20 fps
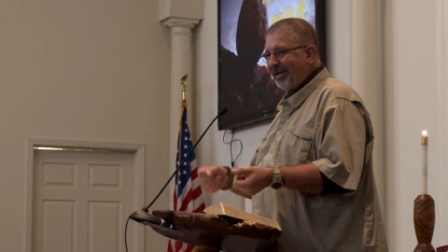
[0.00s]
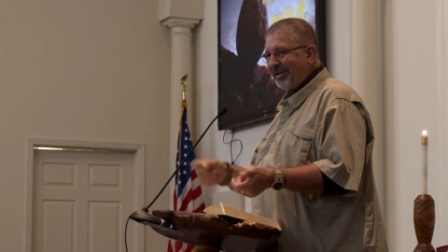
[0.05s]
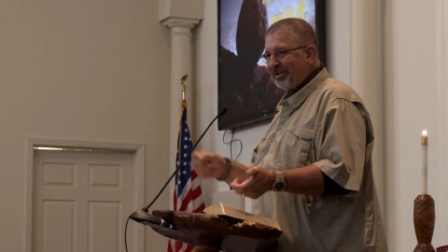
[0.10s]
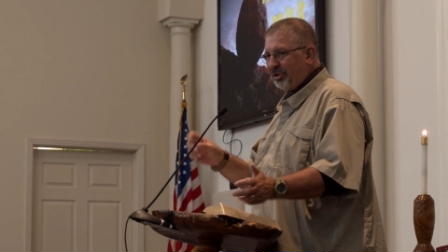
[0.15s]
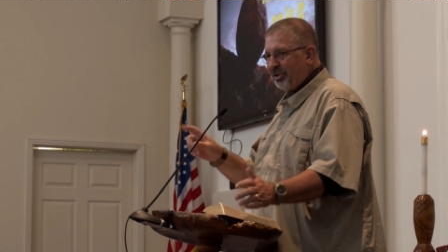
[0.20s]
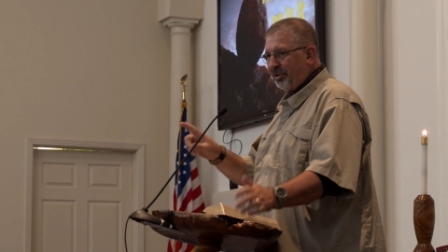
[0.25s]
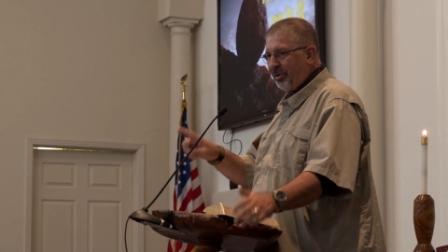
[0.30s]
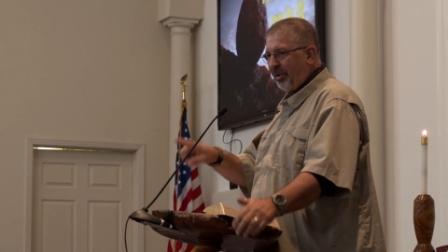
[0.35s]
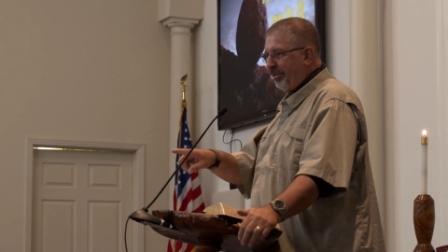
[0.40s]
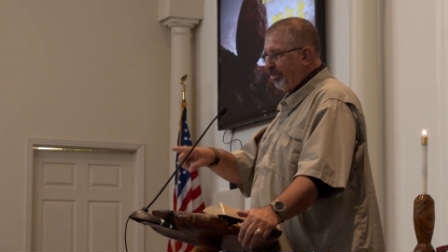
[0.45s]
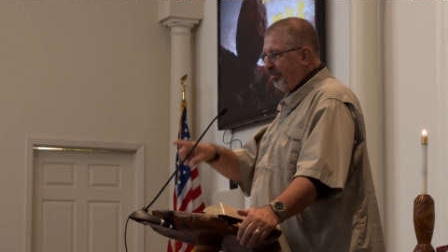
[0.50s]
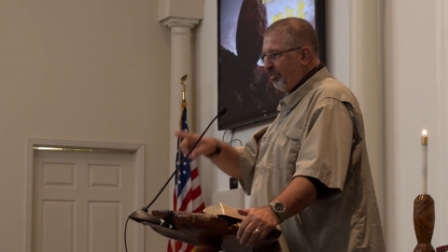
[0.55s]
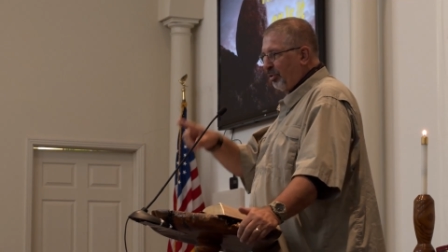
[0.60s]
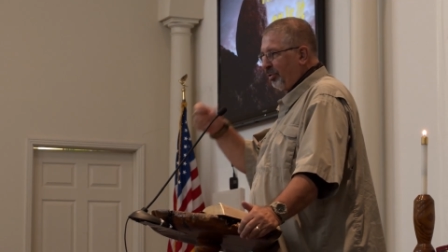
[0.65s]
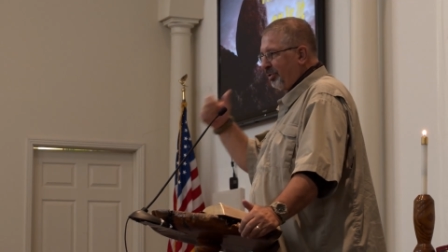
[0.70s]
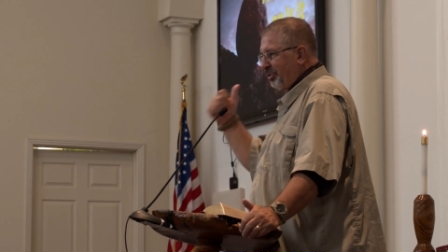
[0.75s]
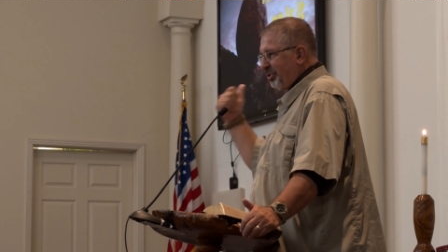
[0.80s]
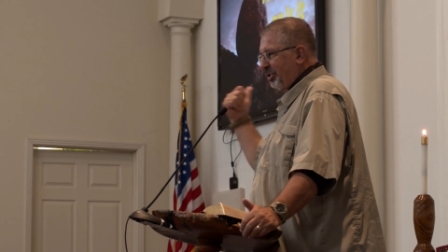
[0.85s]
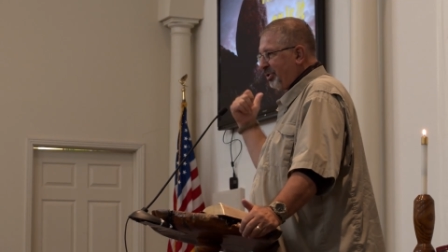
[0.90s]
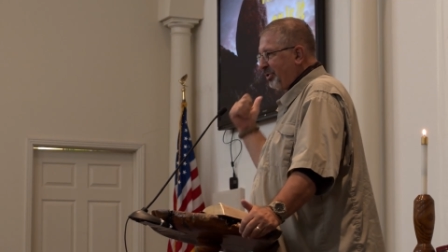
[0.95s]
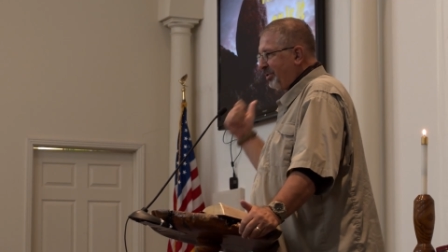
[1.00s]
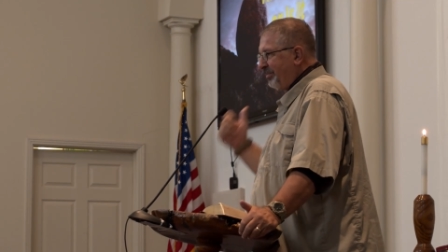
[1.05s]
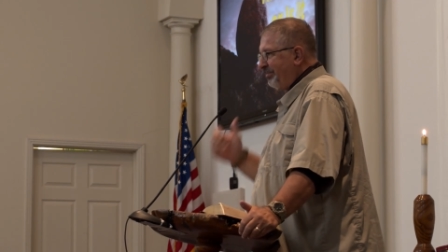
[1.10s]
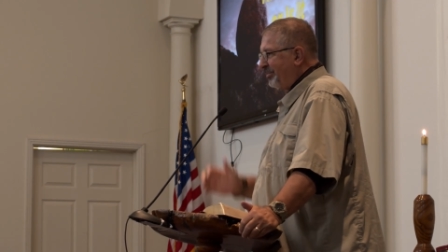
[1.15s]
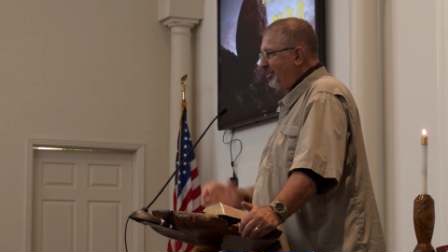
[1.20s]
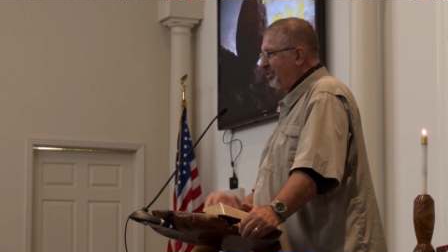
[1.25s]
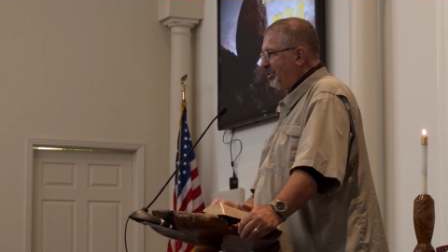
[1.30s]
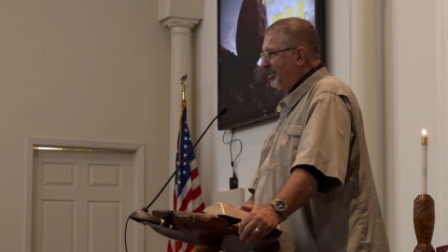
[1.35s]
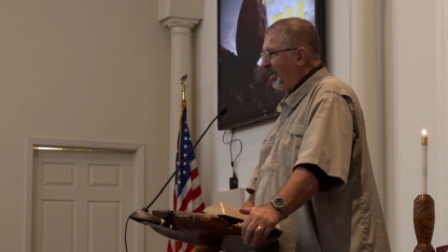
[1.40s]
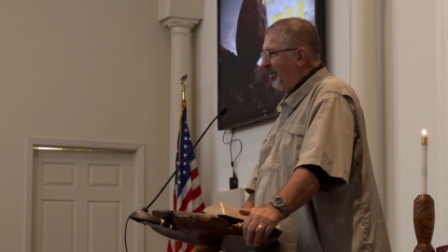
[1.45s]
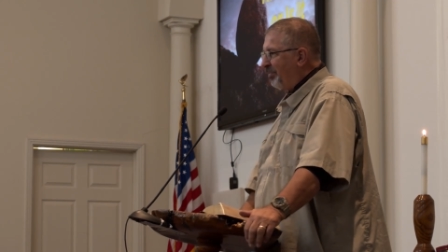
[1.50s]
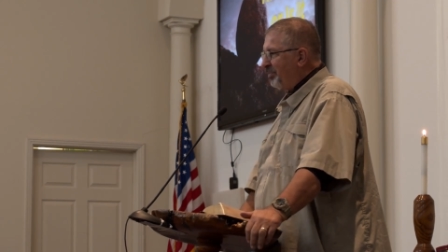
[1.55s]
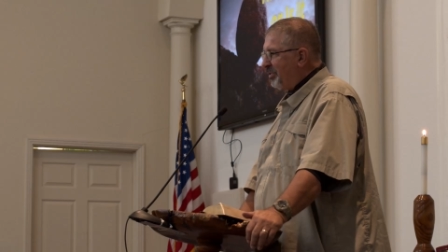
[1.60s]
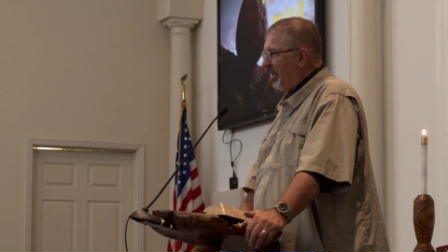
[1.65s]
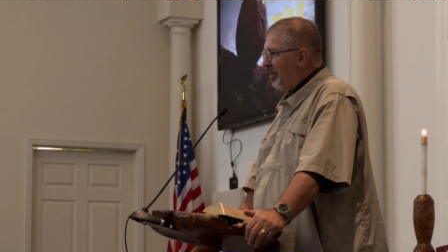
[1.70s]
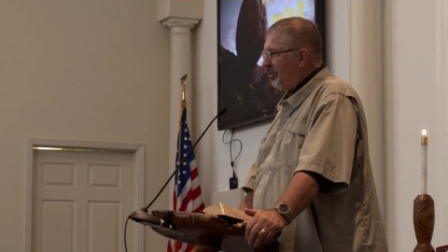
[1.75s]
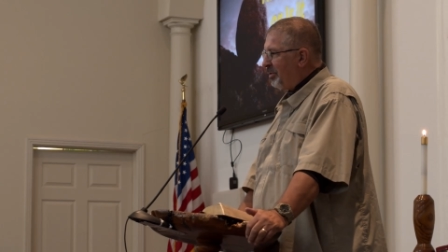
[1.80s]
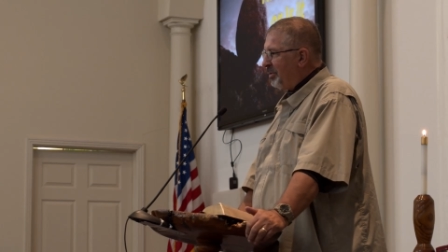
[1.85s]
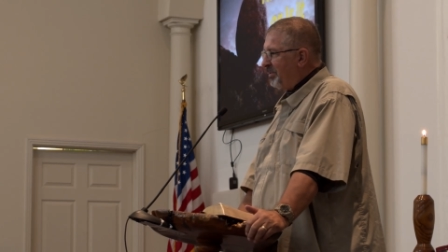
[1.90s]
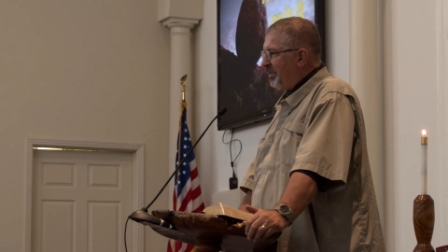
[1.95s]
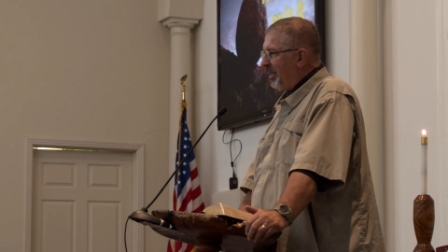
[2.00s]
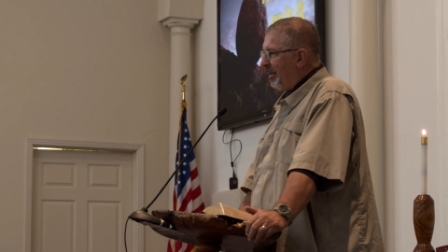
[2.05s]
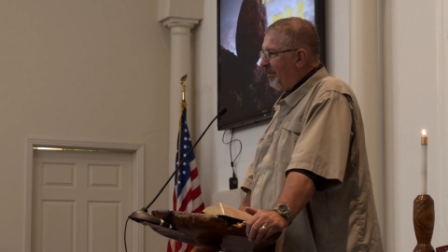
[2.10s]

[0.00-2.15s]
Next you know, the mule just steps out of